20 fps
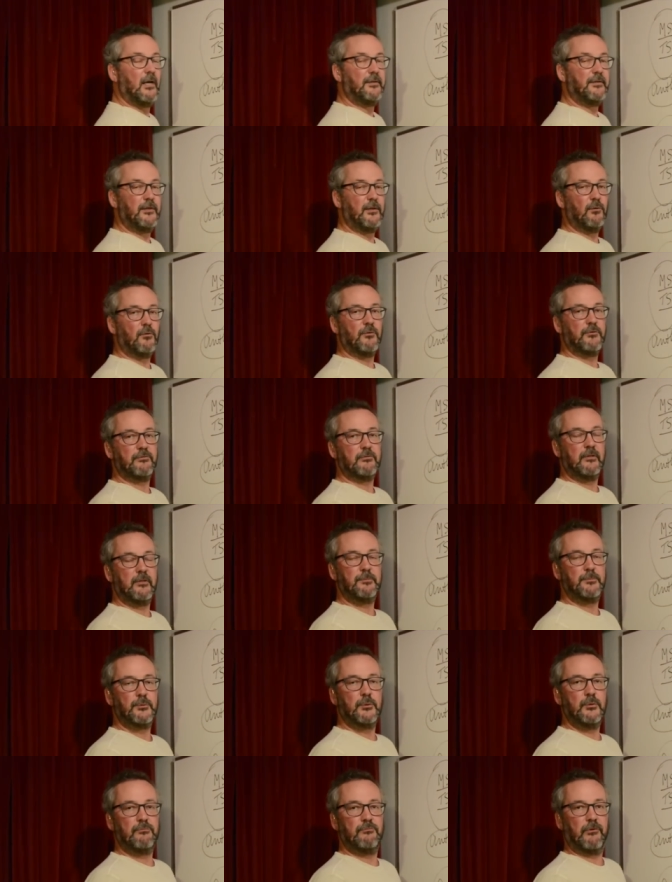And the author and
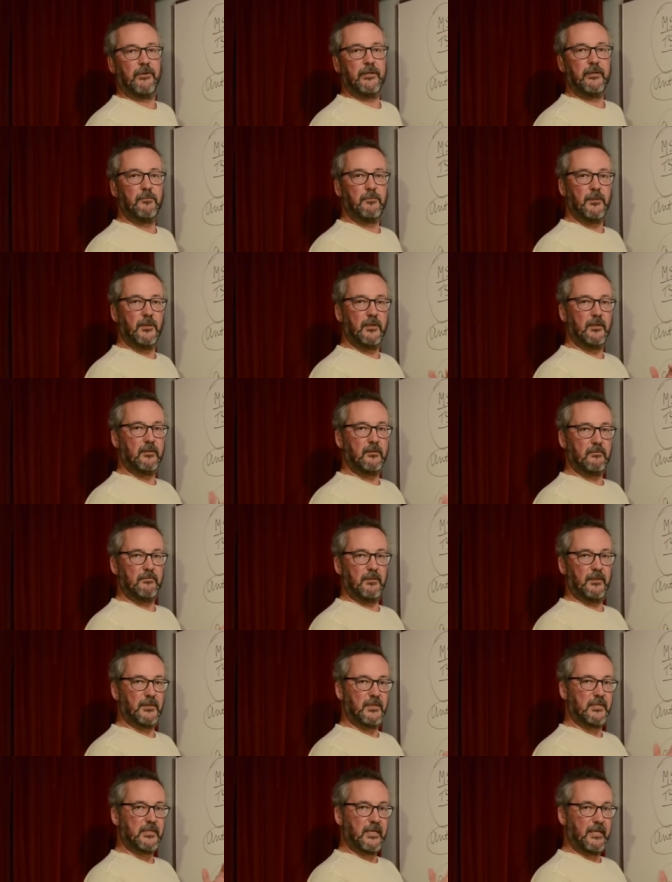the proofreader work
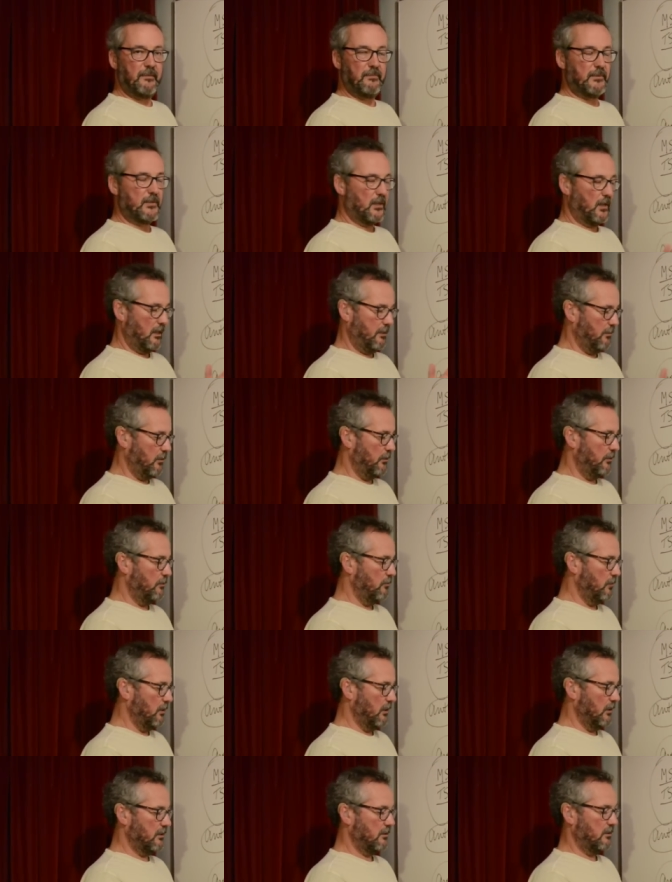at the same time on the
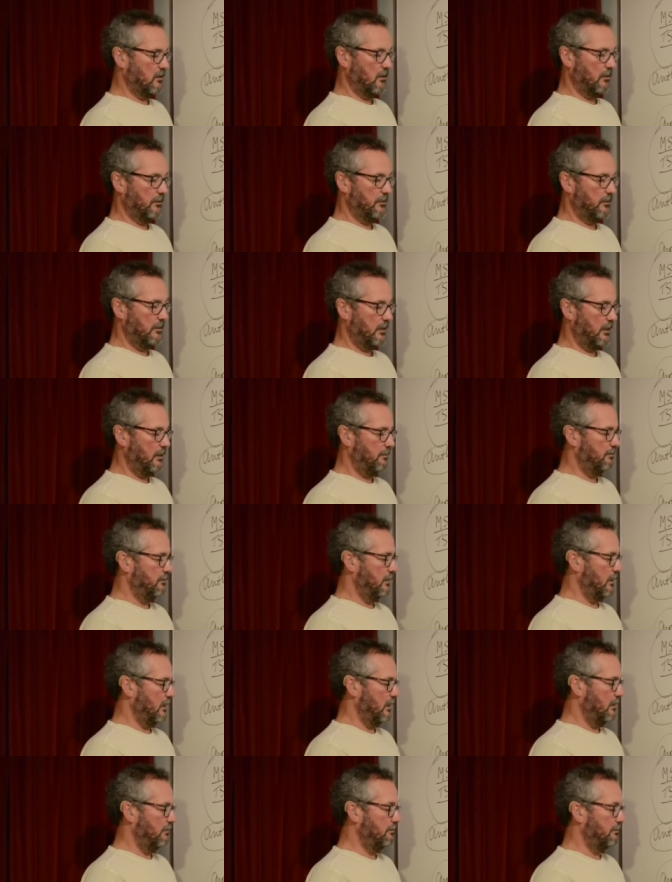work on the
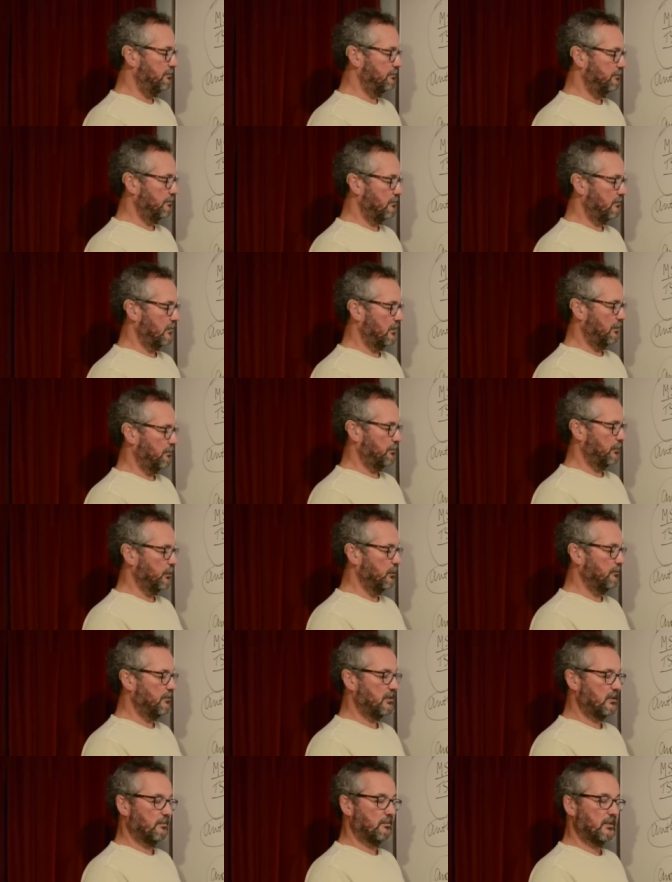um,
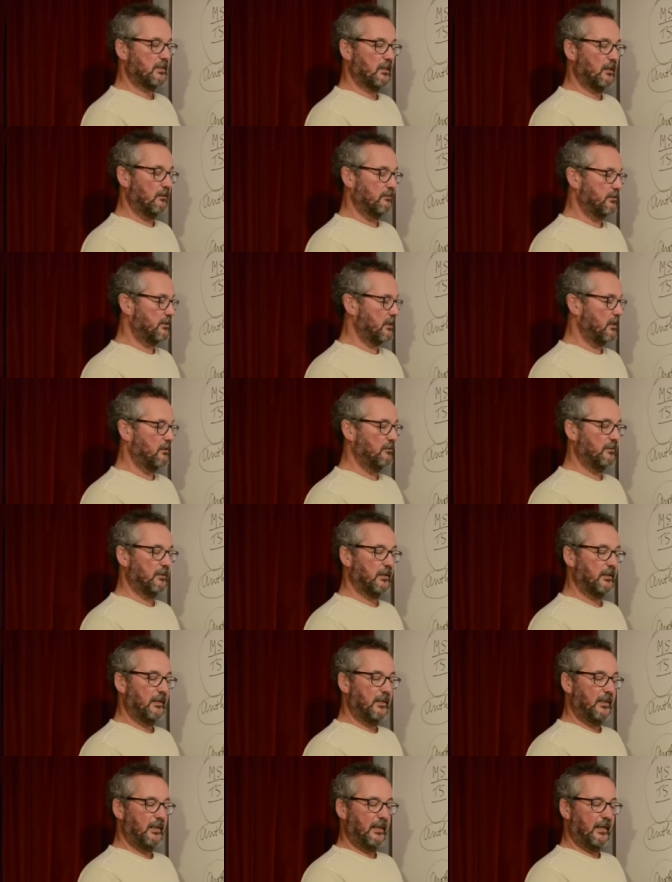proofs themselves, so
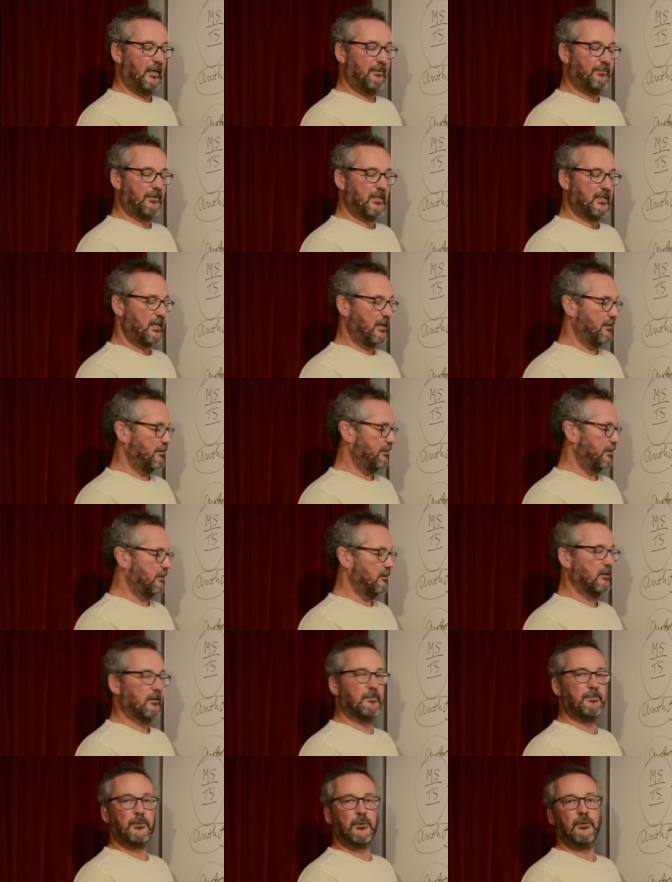that if there's
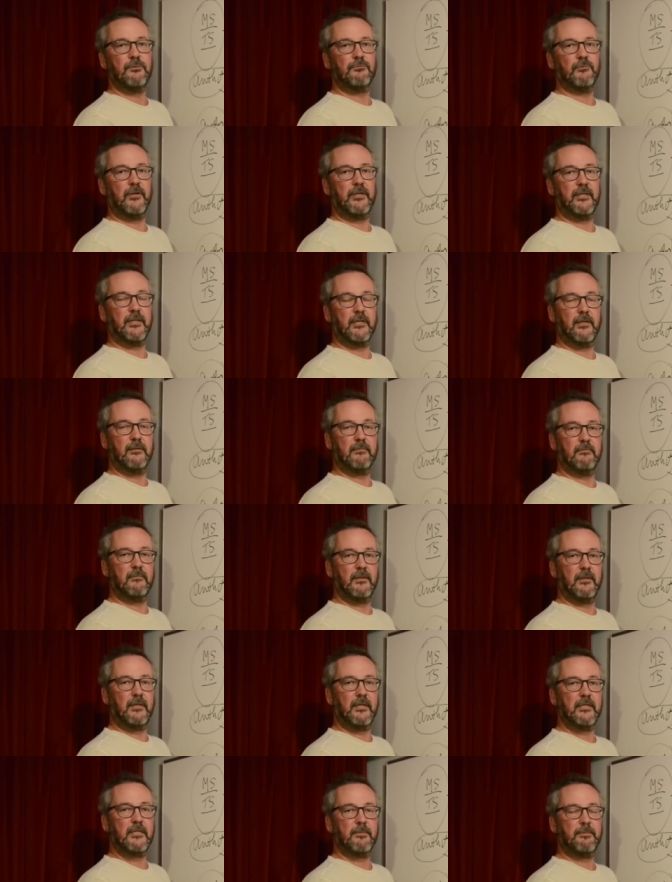anything that the proofreader
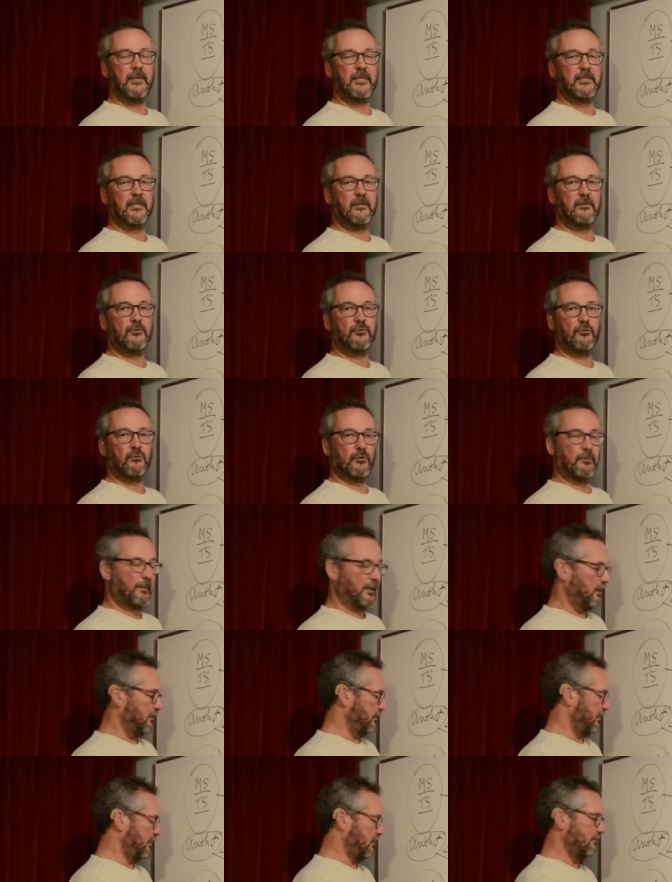is a bit unsure
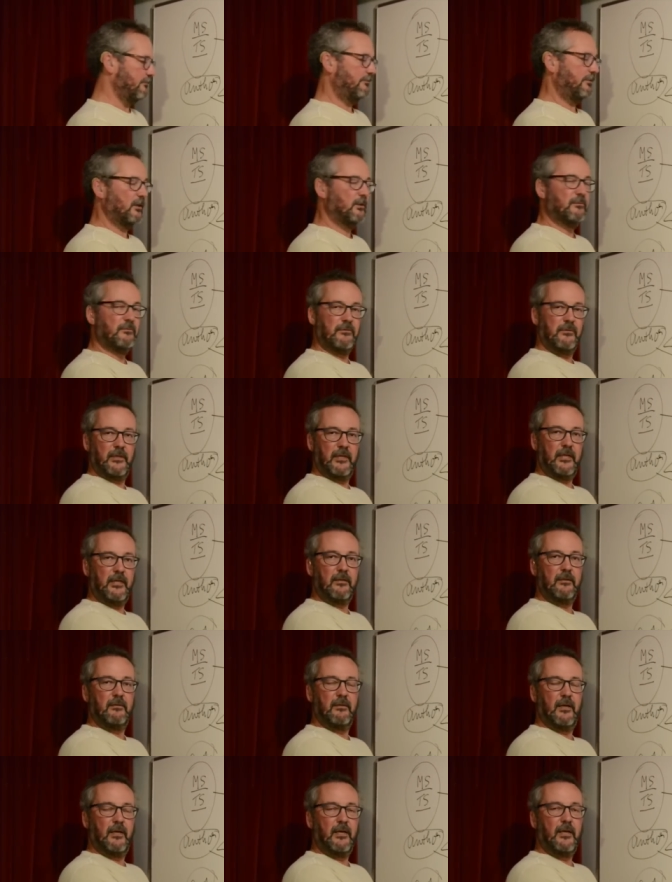about, they can phone
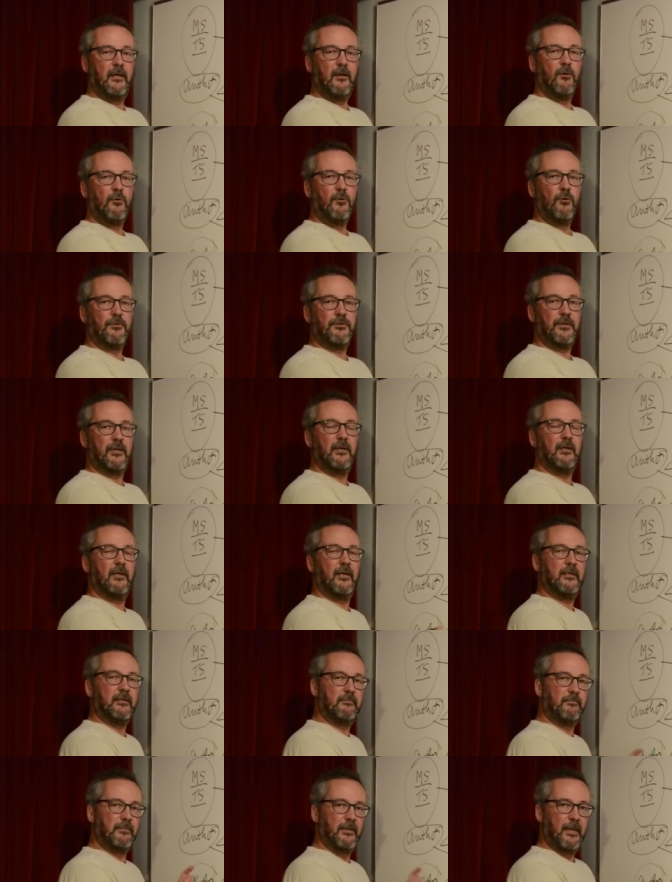the uh, author
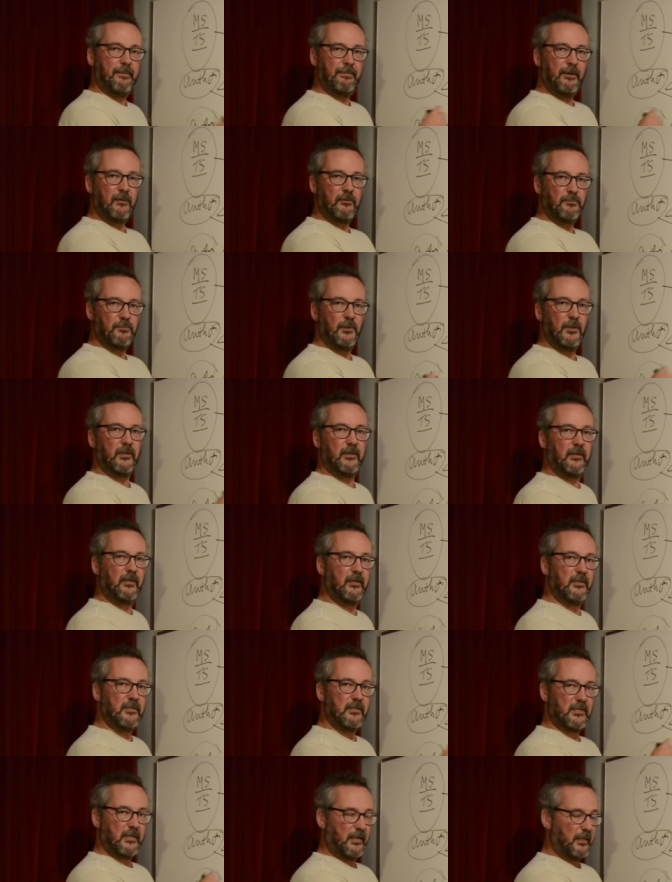and they're both
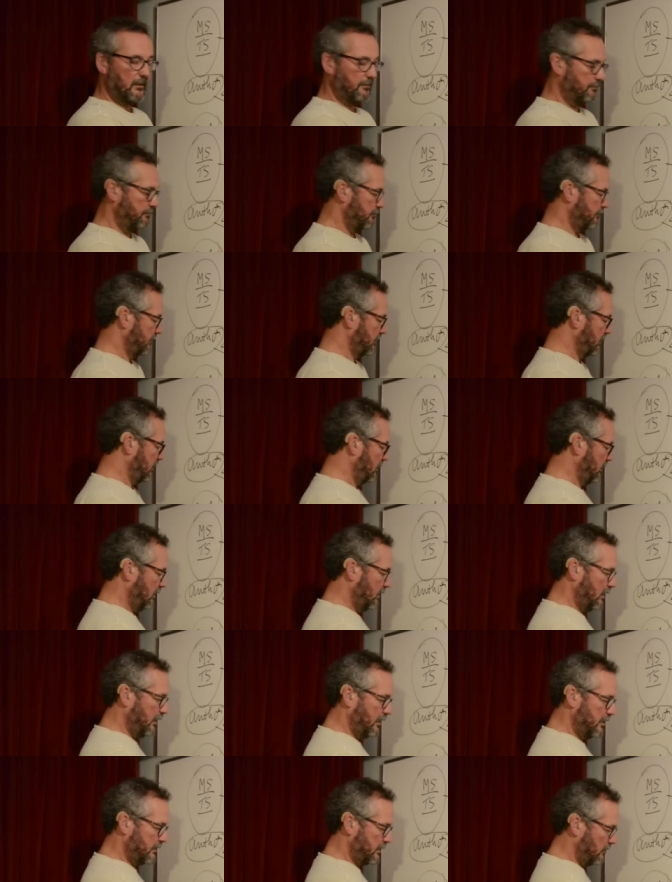working in sync.
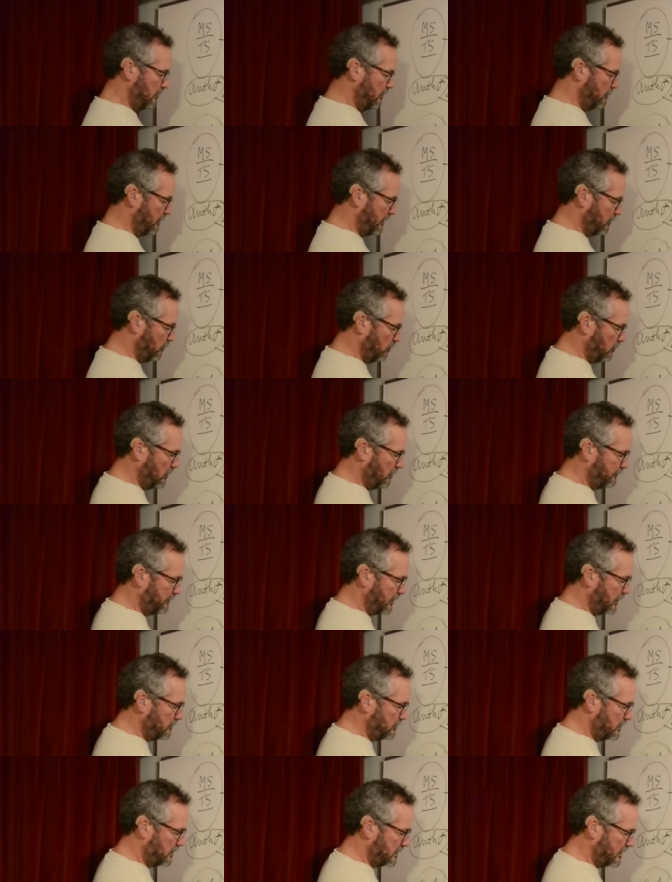And it's only when all of
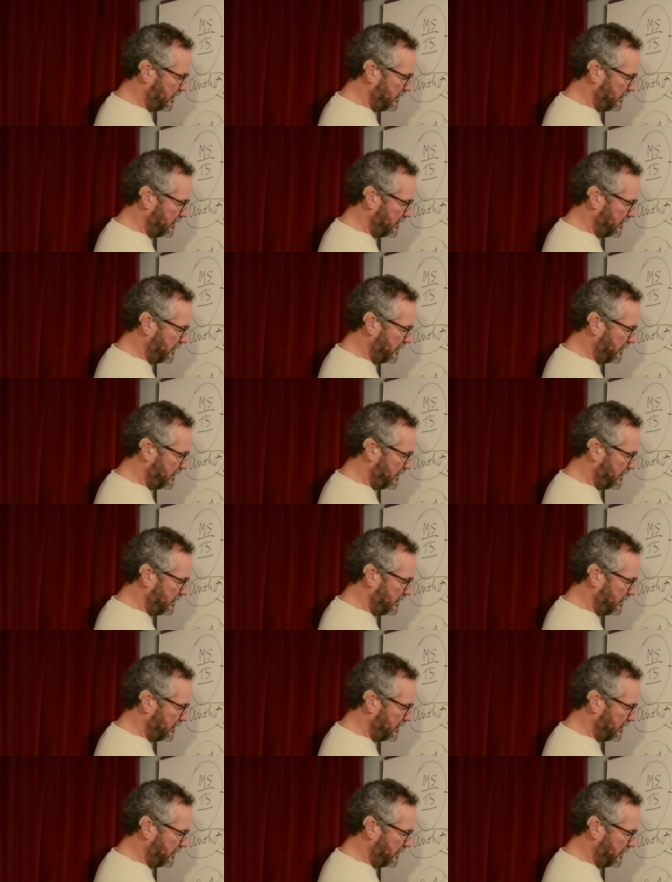those